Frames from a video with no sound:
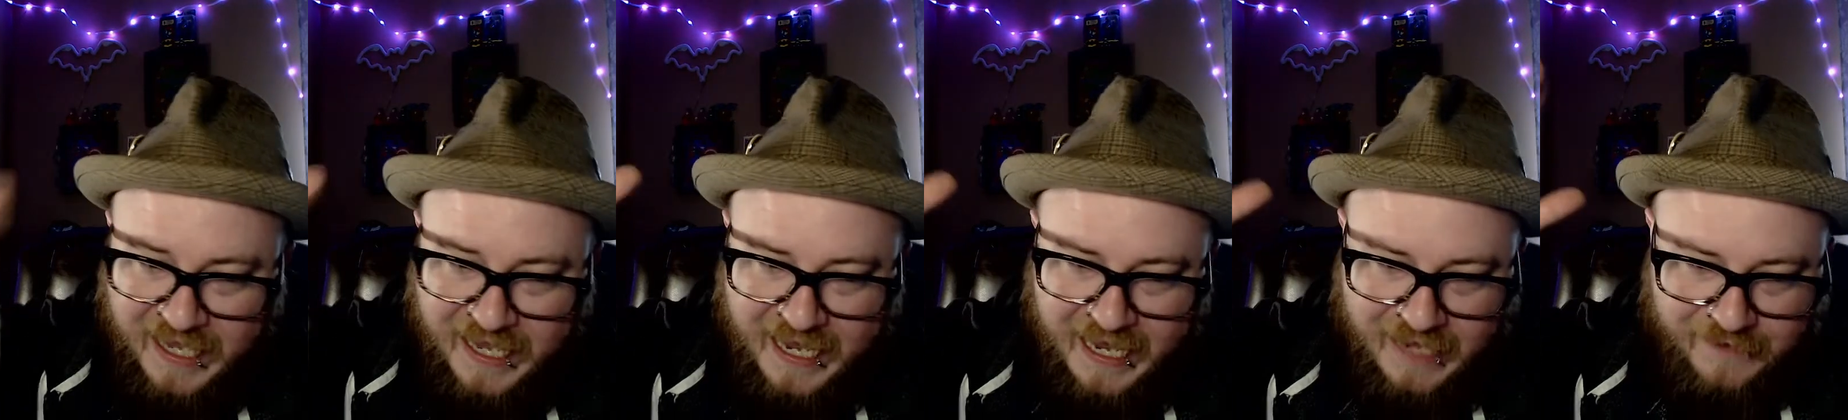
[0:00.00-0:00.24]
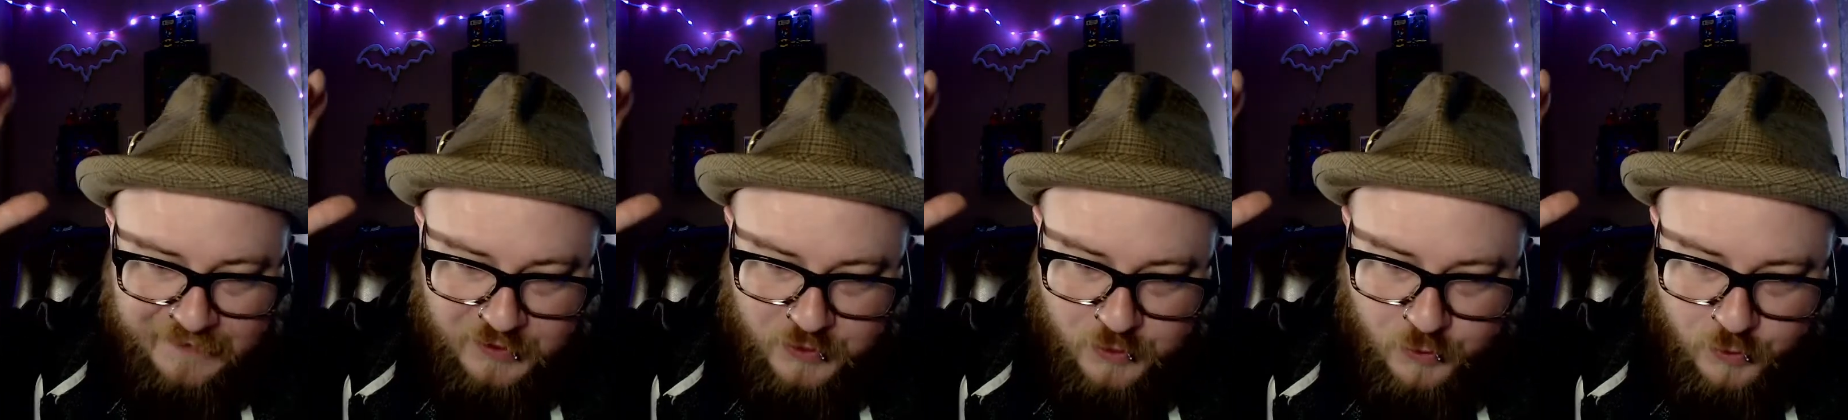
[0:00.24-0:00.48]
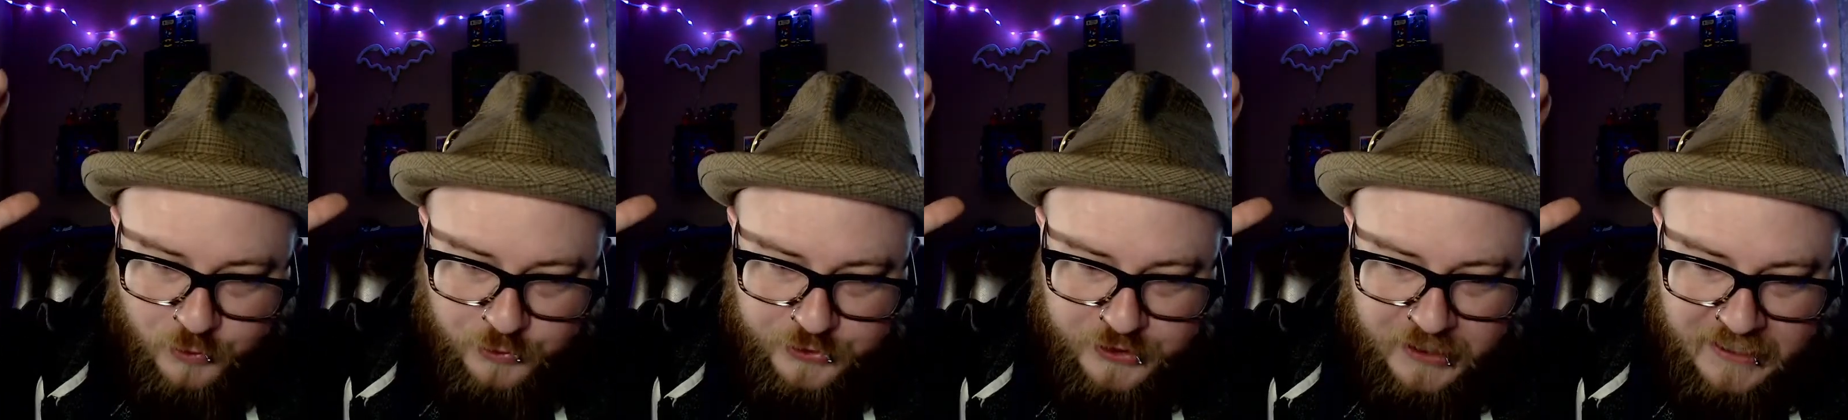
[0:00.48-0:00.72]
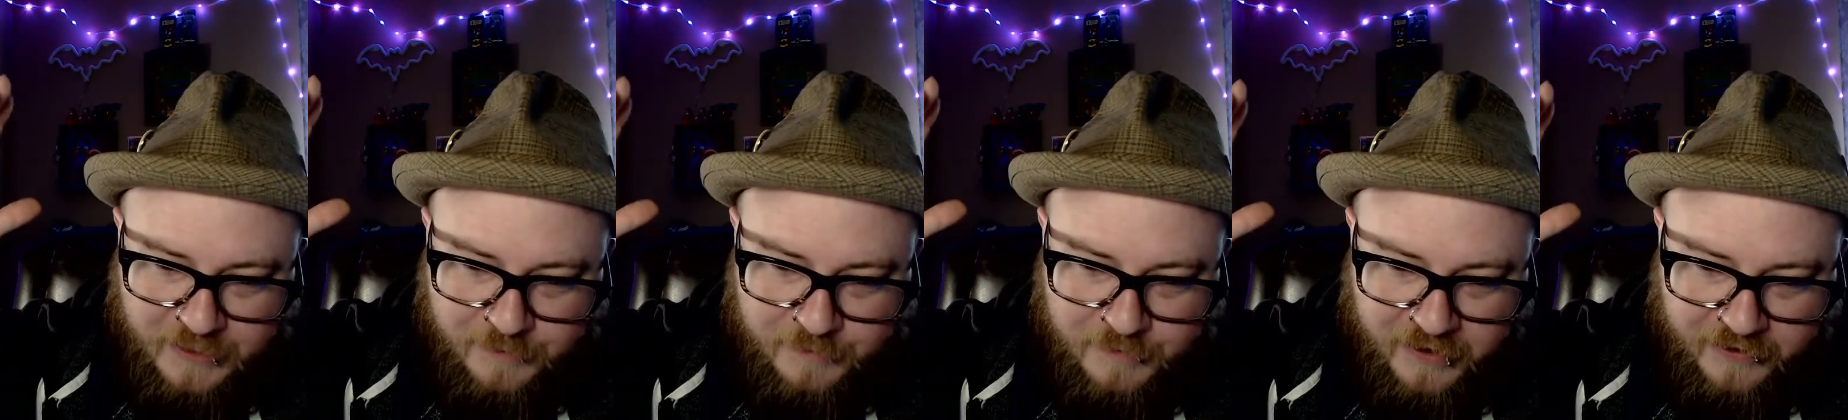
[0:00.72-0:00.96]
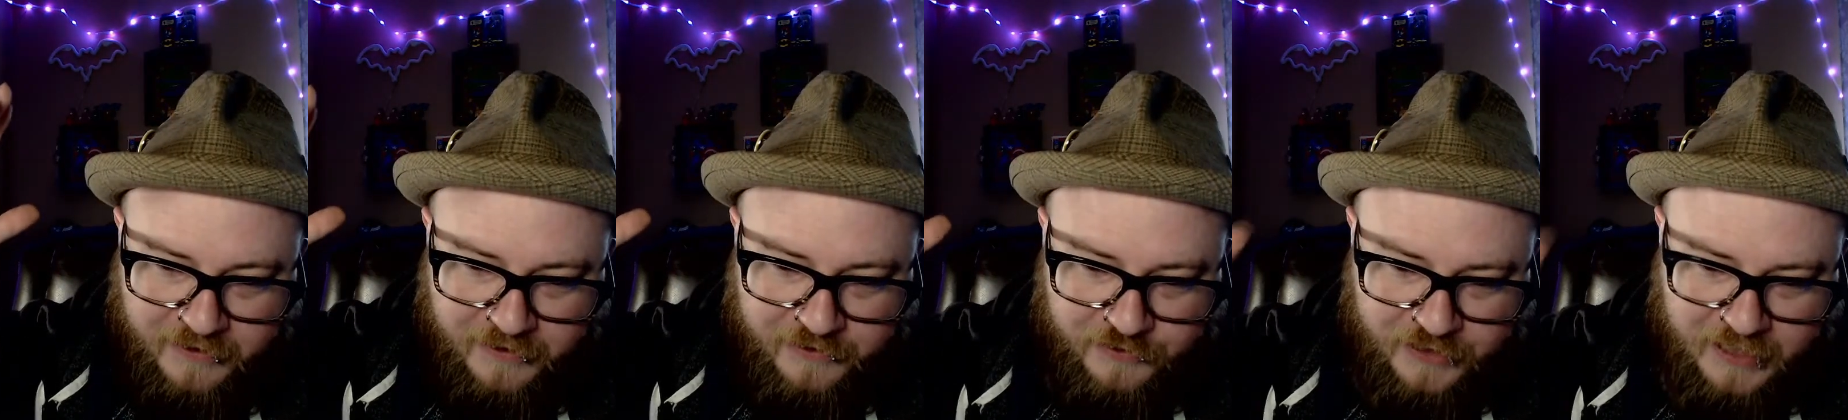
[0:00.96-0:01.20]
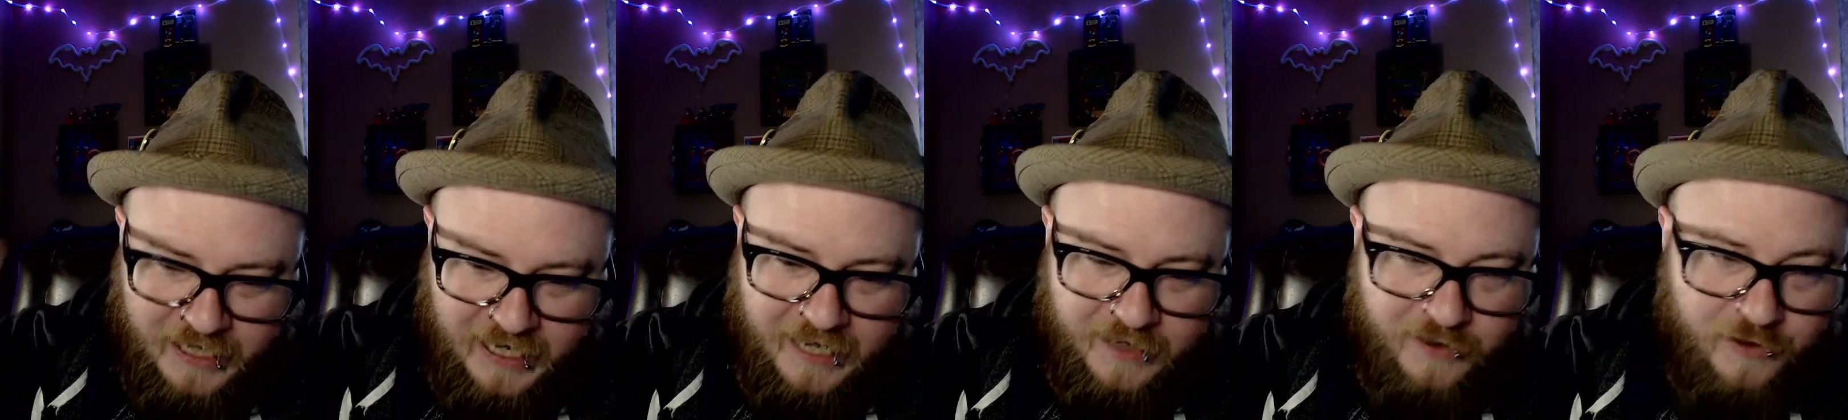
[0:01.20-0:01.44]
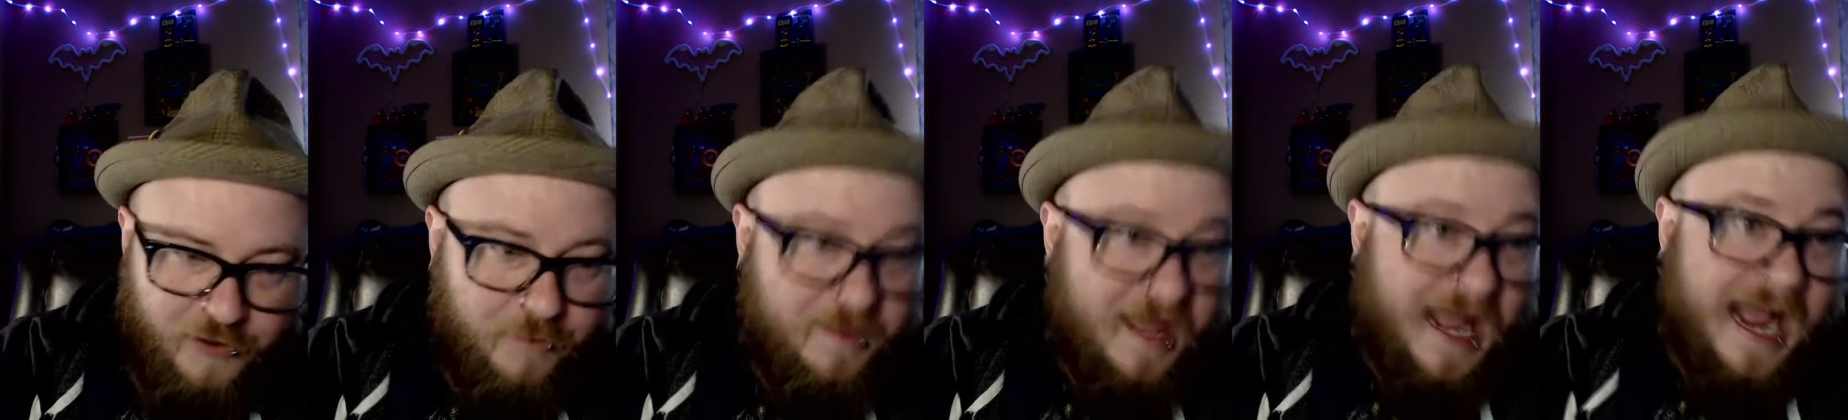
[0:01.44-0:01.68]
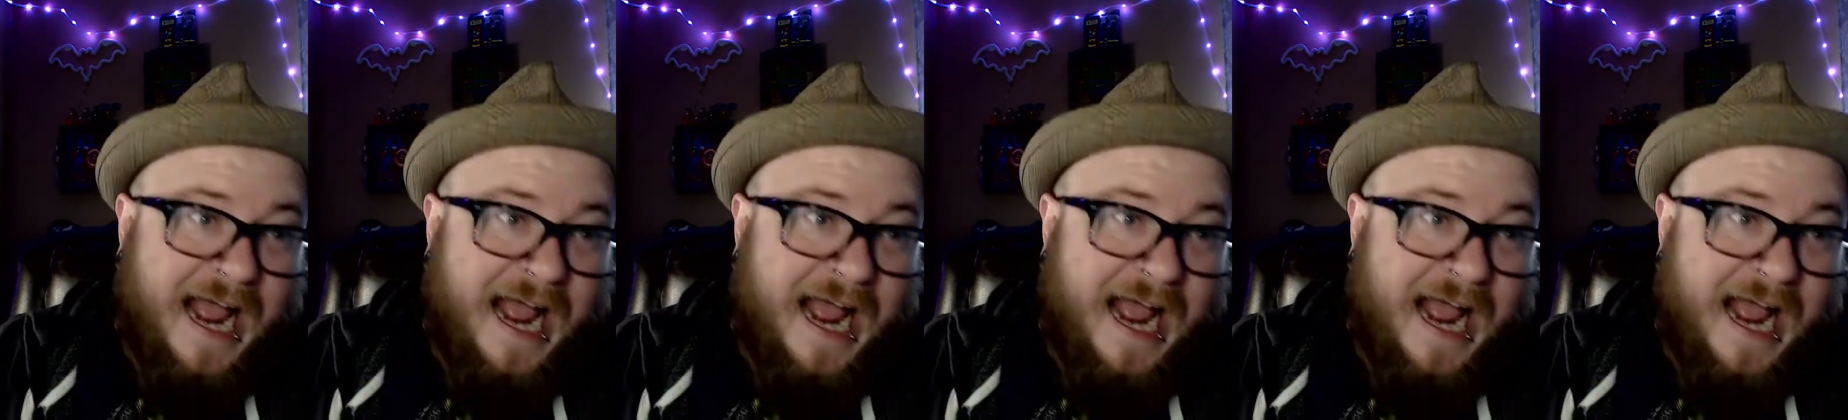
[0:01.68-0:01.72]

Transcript: And the cool thing about Elgato,